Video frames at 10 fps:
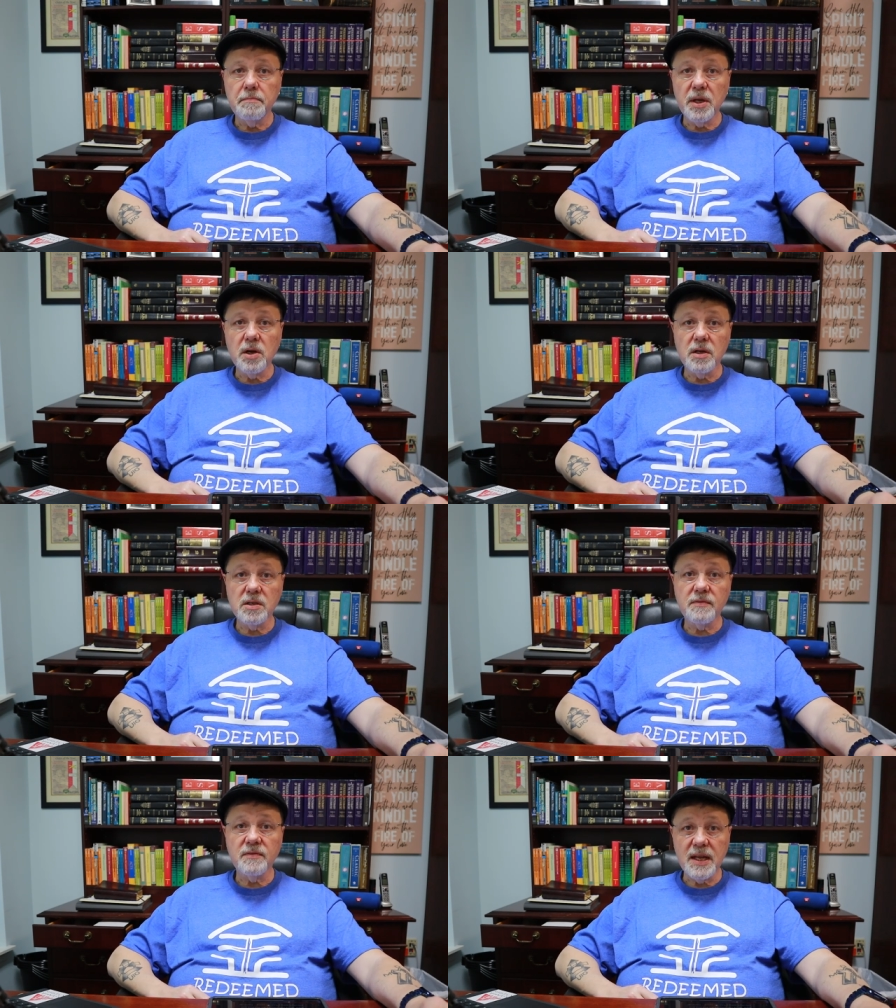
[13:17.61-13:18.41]

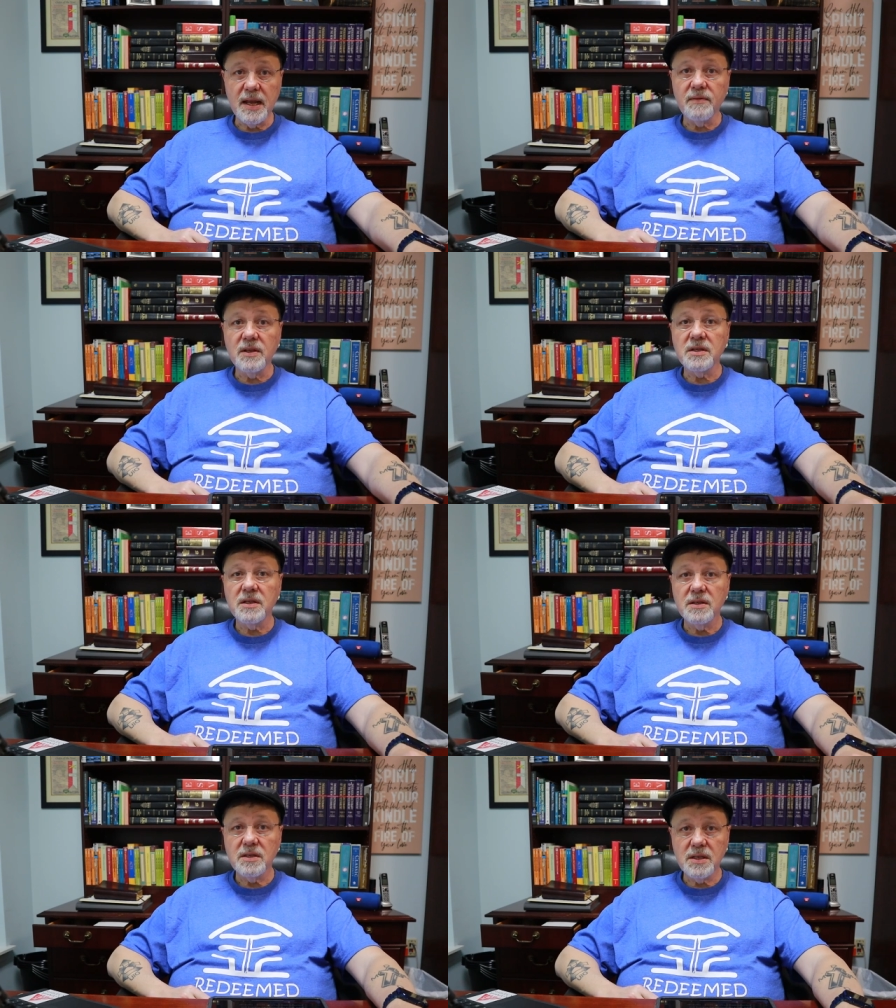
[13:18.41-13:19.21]
because of David's
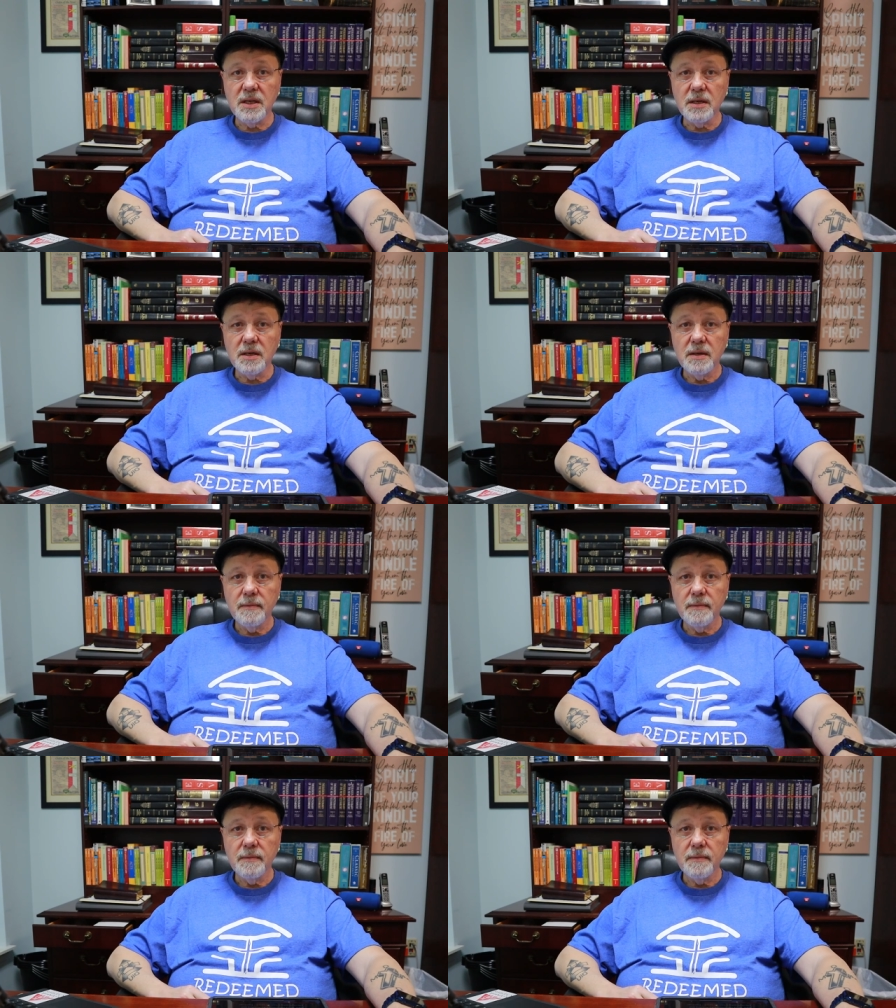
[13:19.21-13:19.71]
sin.